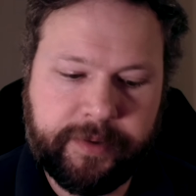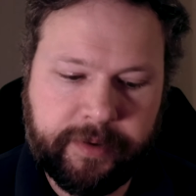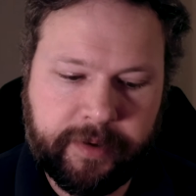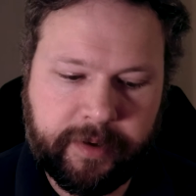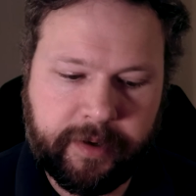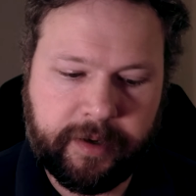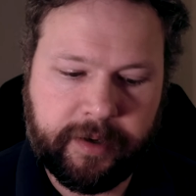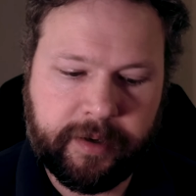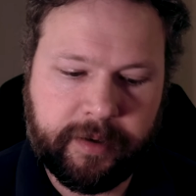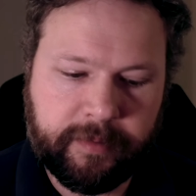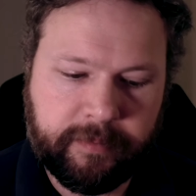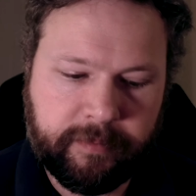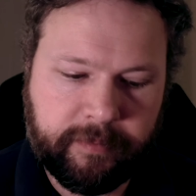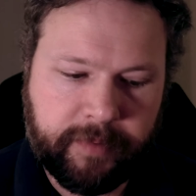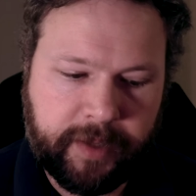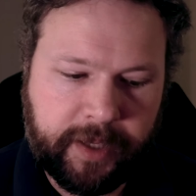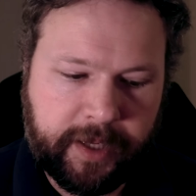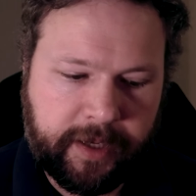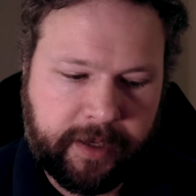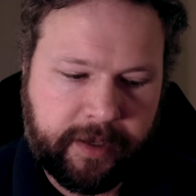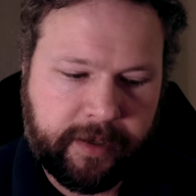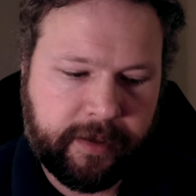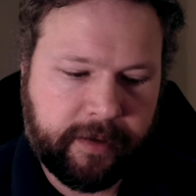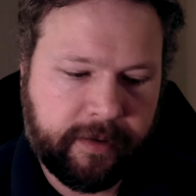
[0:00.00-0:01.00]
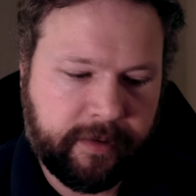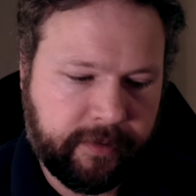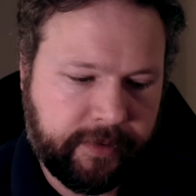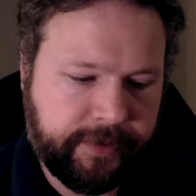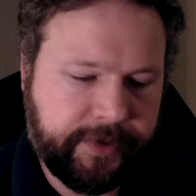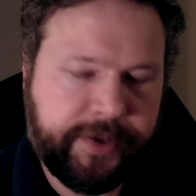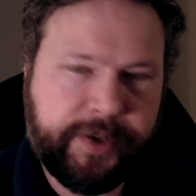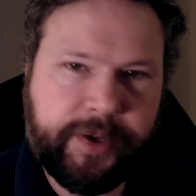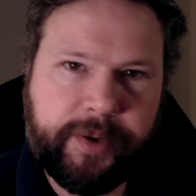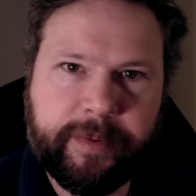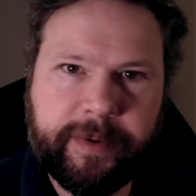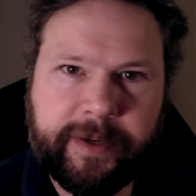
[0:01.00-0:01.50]
the
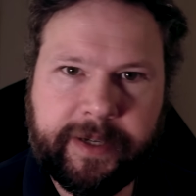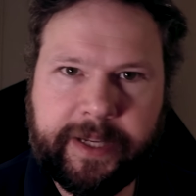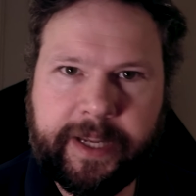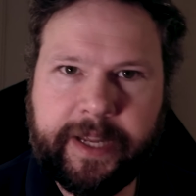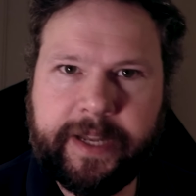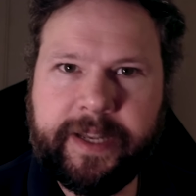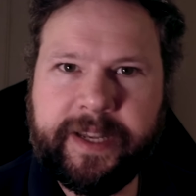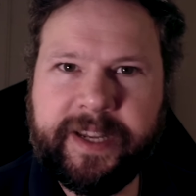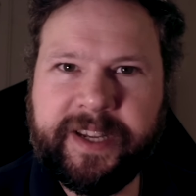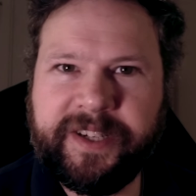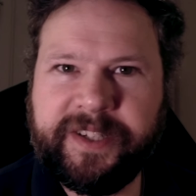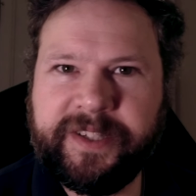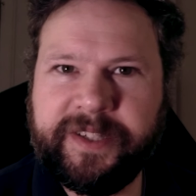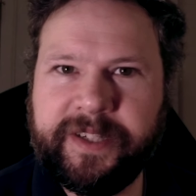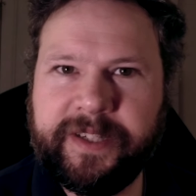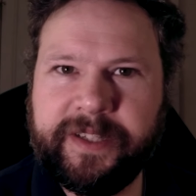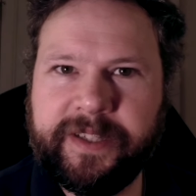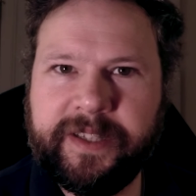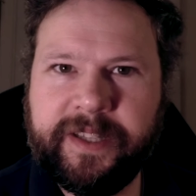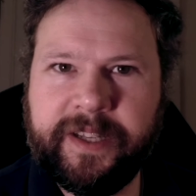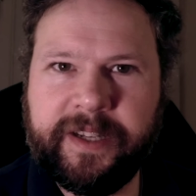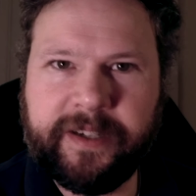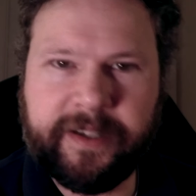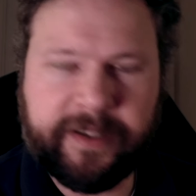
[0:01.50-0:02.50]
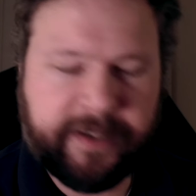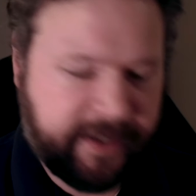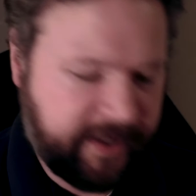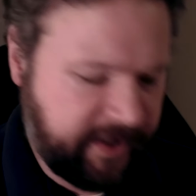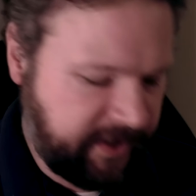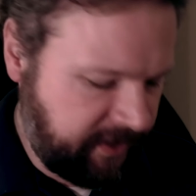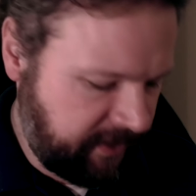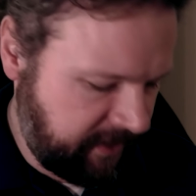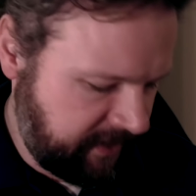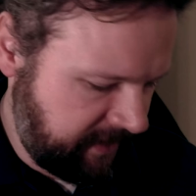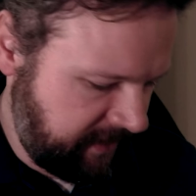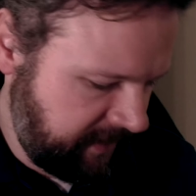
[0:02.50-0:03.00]
human condition that are
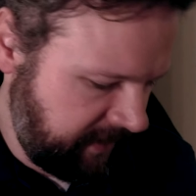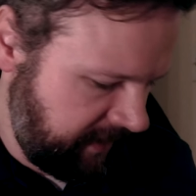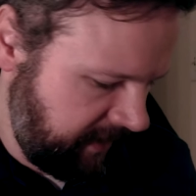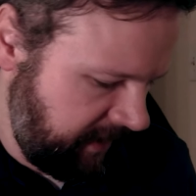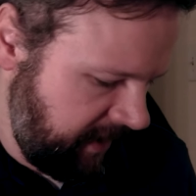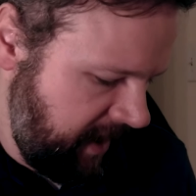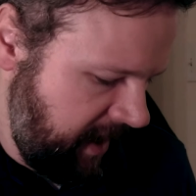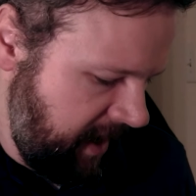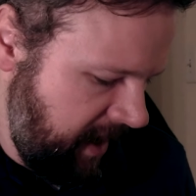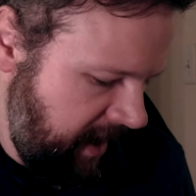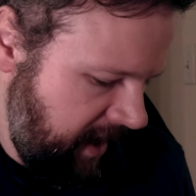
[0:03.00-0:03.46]
interesting.